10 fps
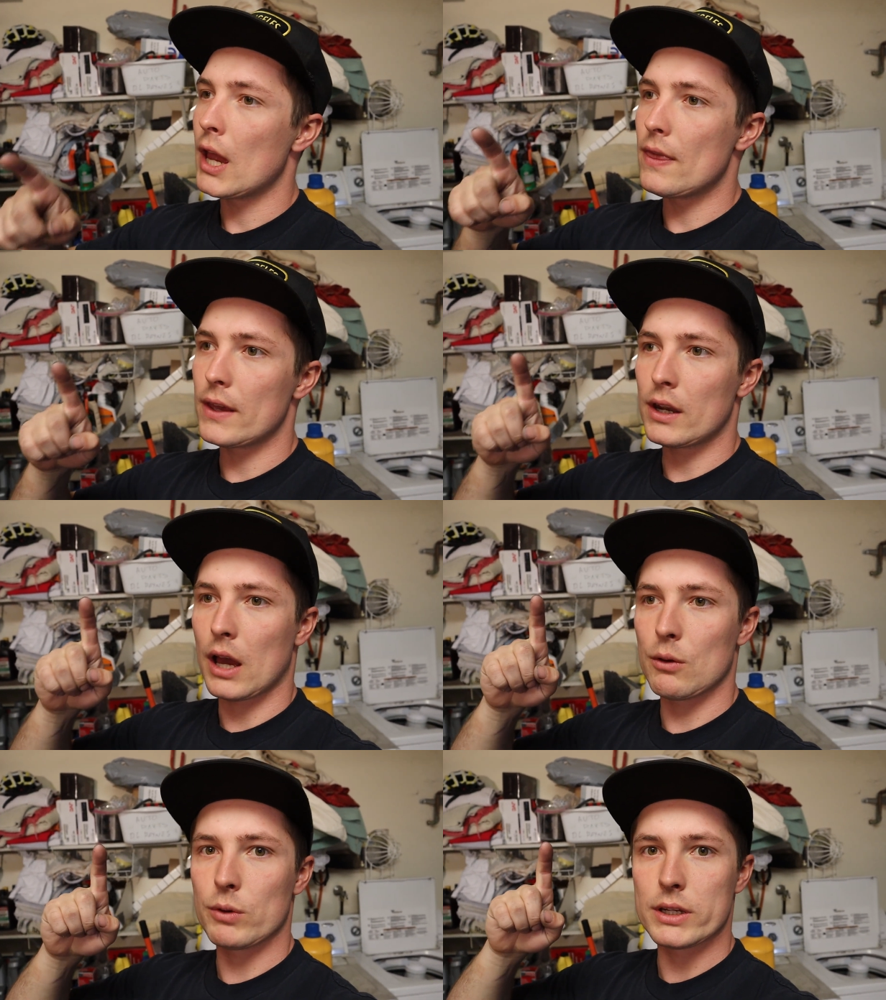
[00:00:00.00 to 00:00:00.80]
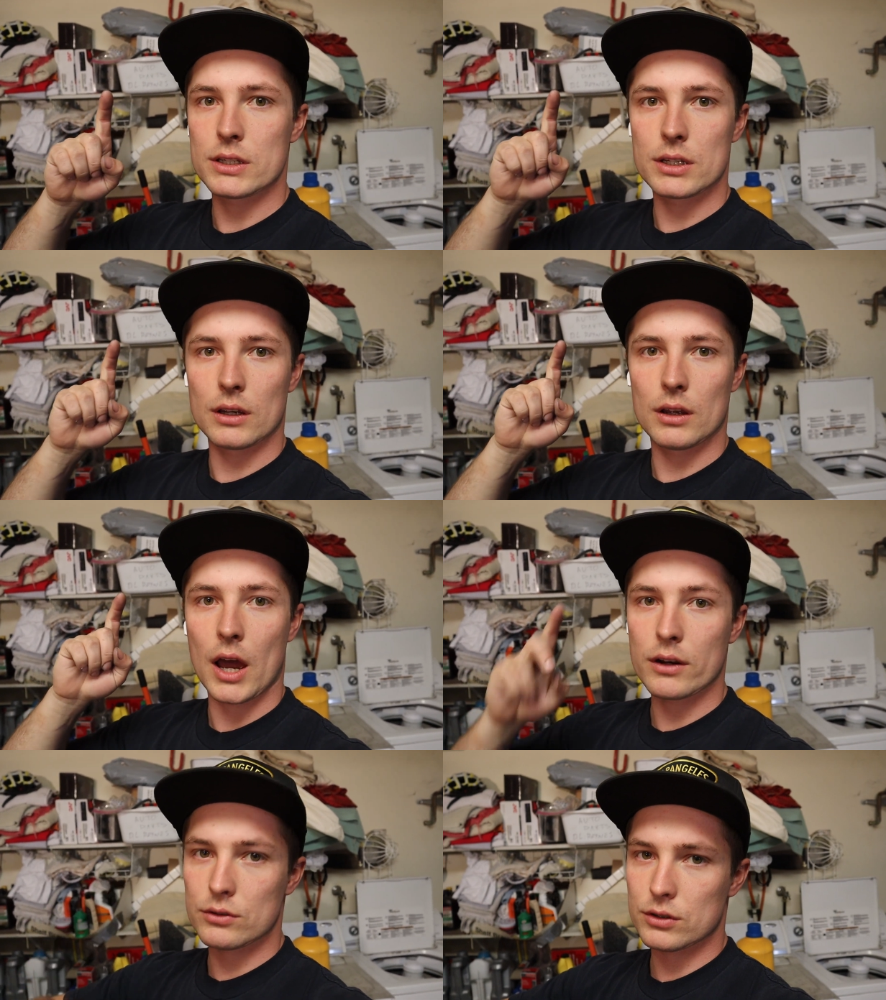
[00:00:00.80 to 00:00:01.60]
and then I went to
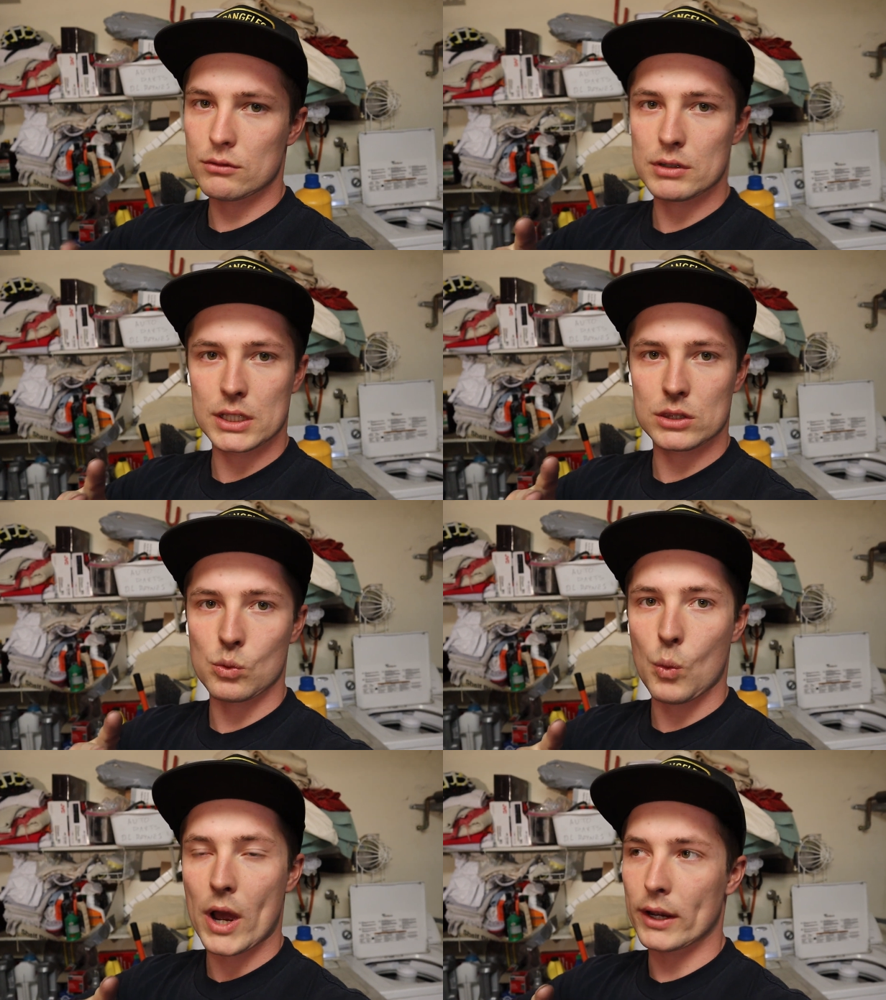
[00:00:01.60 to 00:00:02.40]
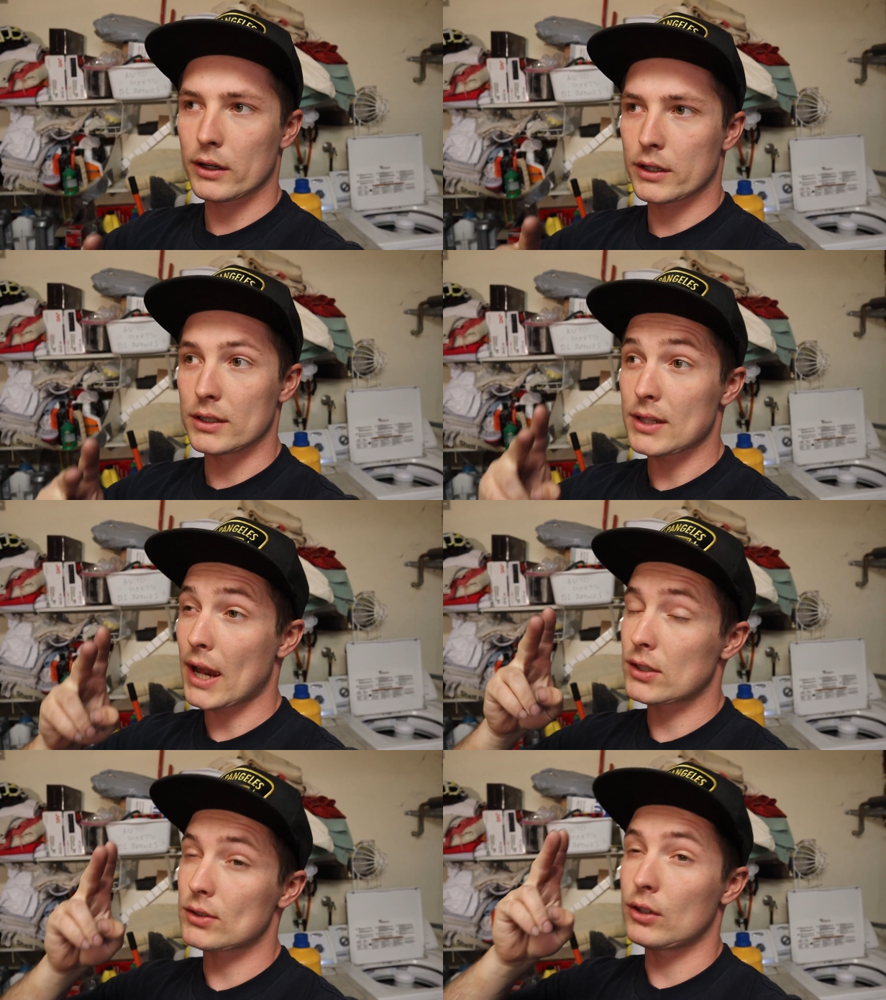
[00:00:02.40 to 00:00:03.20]
AutoZone to get the wire, because
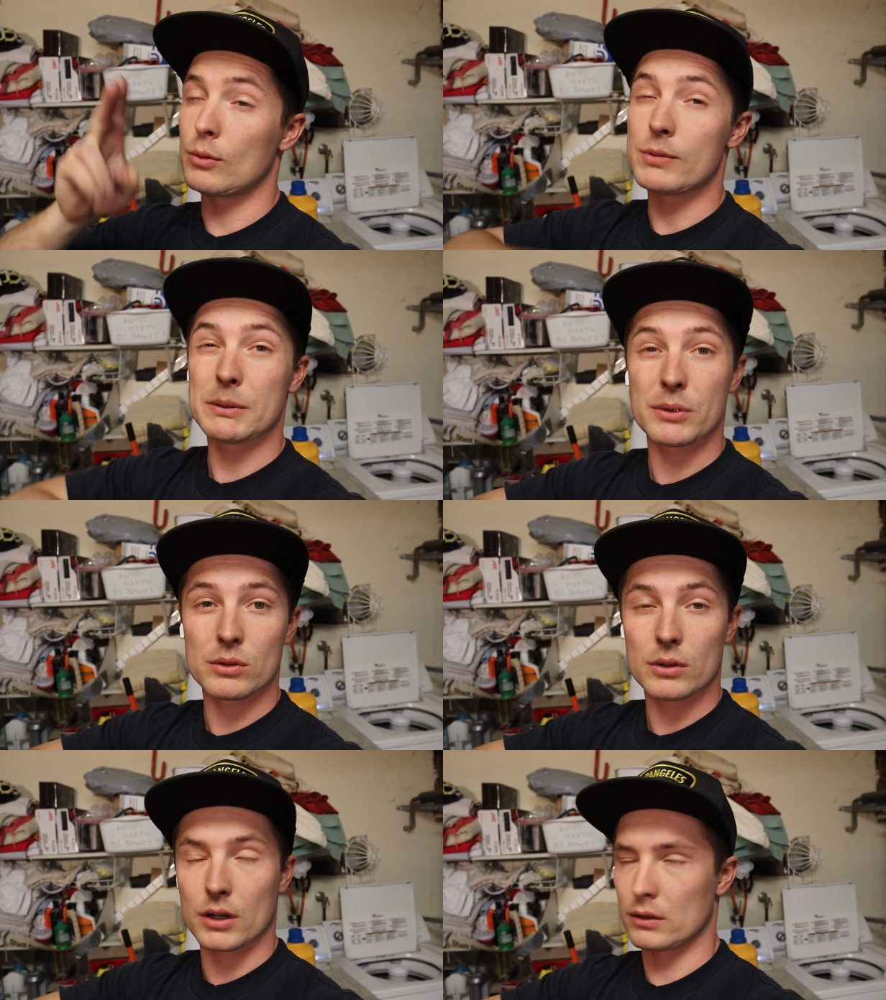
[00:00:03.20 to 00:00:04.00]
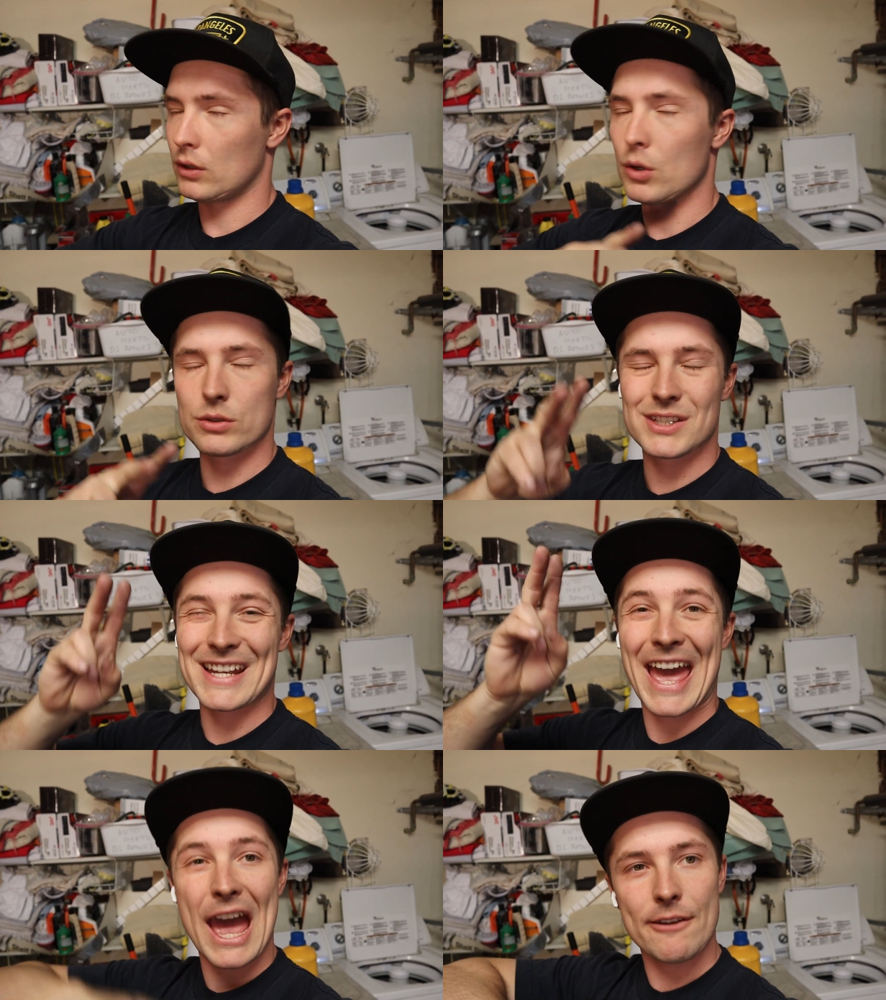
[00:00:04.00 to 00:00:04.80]
actually Home Depot or Lowe's
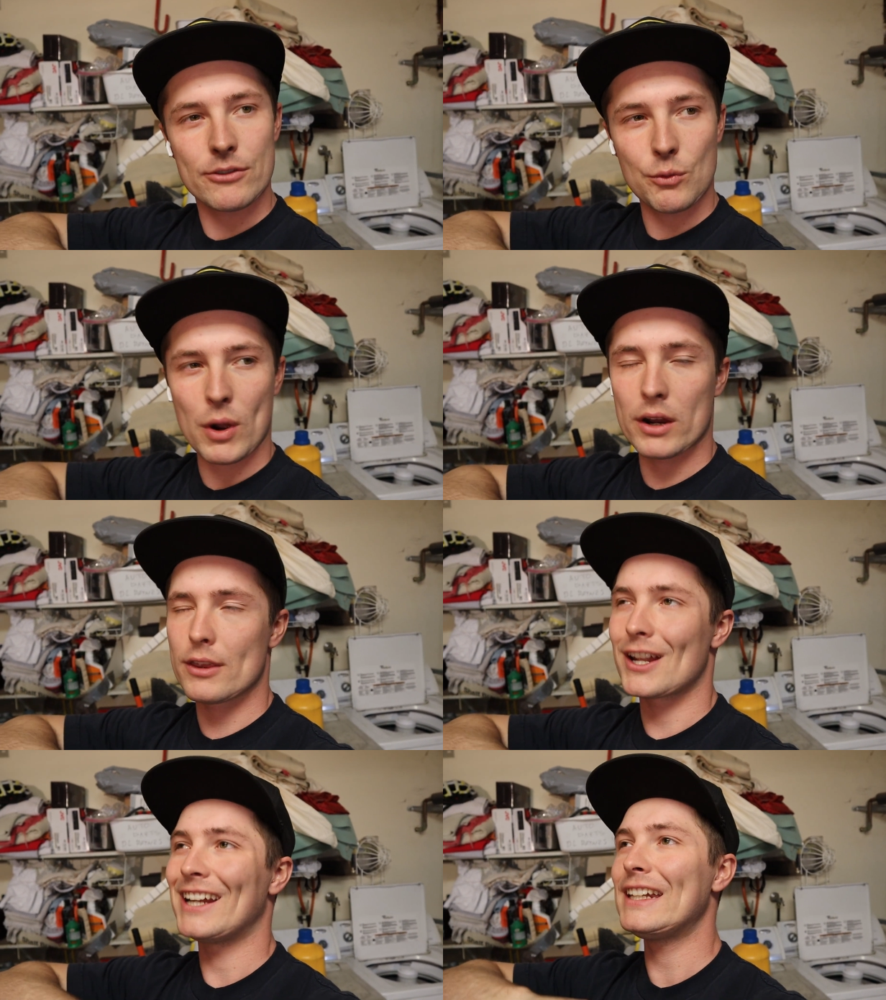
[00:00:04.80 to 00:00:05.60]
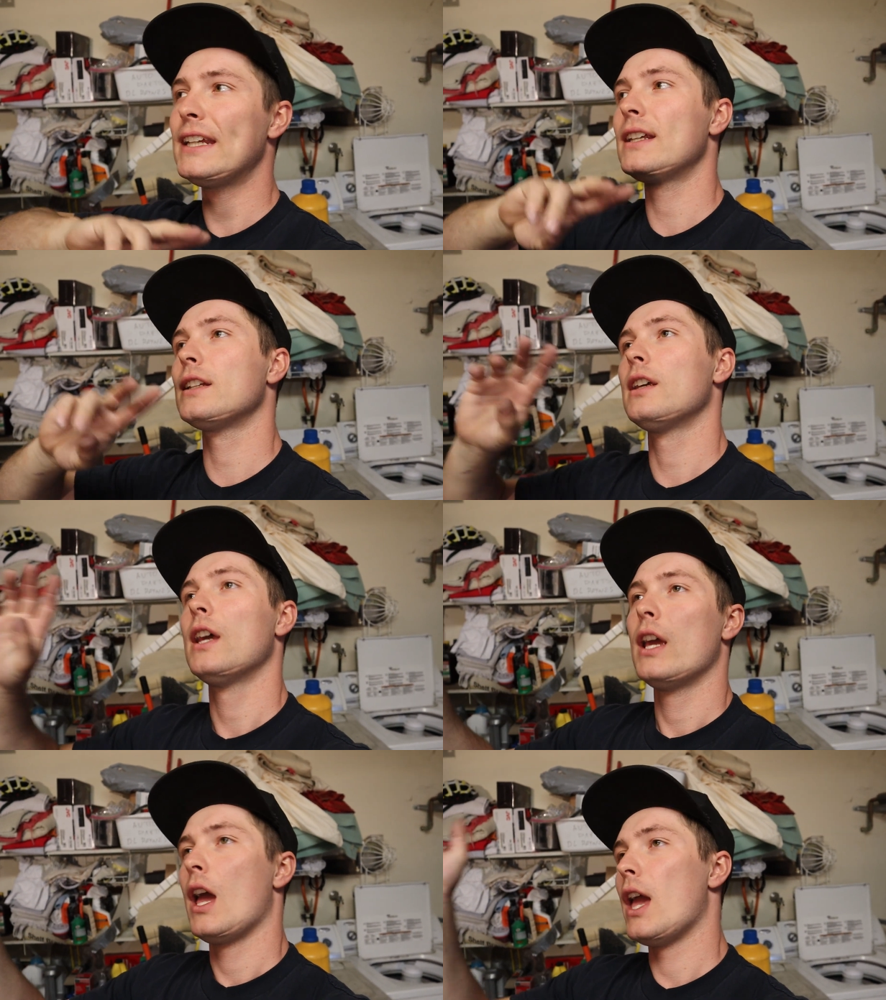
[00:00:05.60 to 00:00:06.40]
didn't have the wire that I needed,
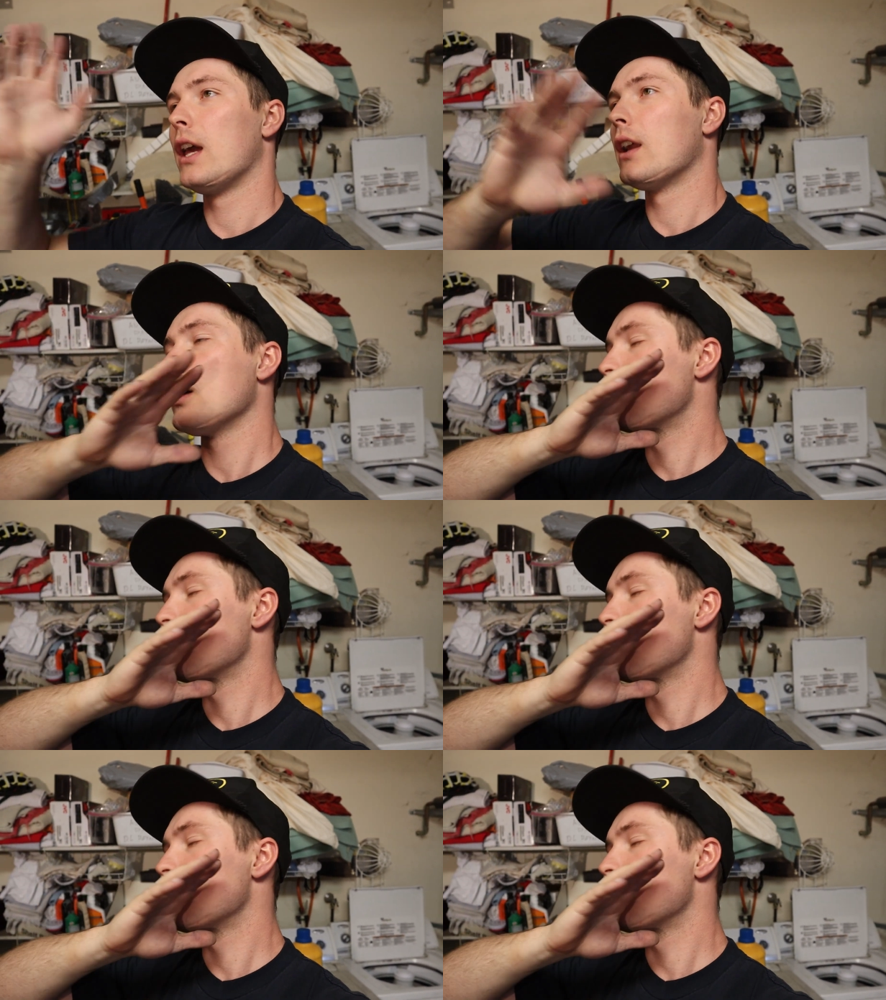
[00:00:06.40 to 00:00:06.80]
and I